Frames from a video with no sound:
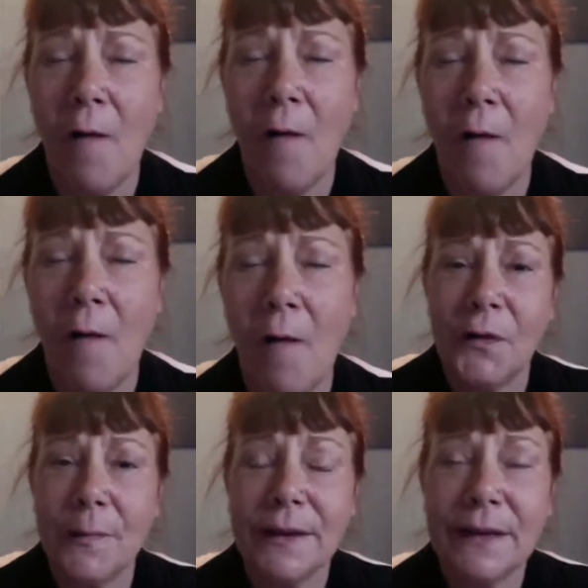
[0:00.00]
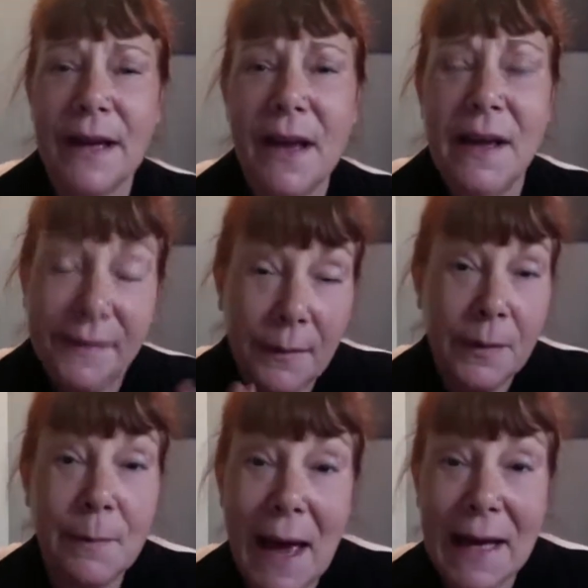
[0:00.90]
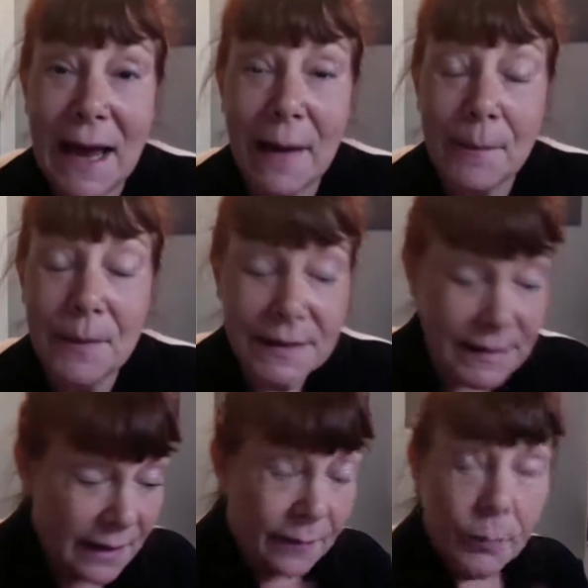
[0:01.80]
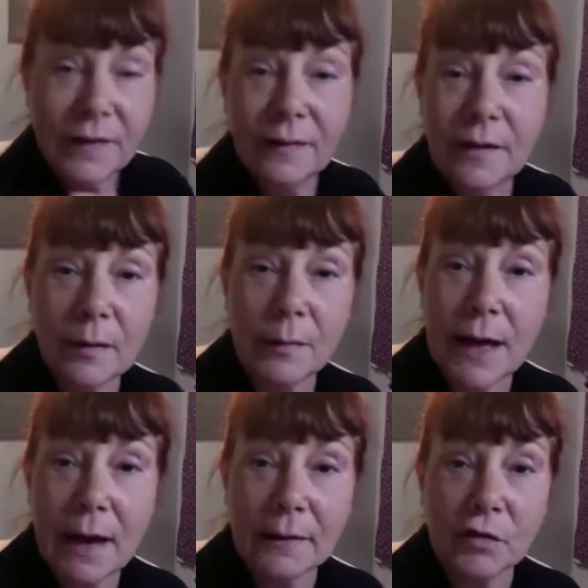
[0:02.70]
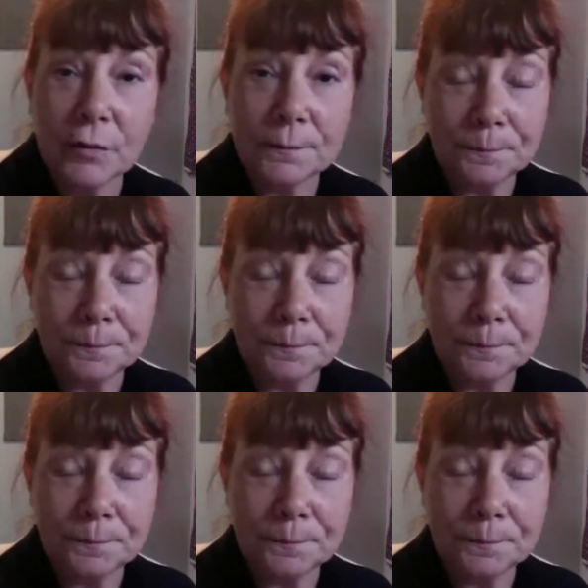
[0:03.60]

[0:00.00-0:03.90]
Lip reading: but ultimately something bad happens, we see a reaction.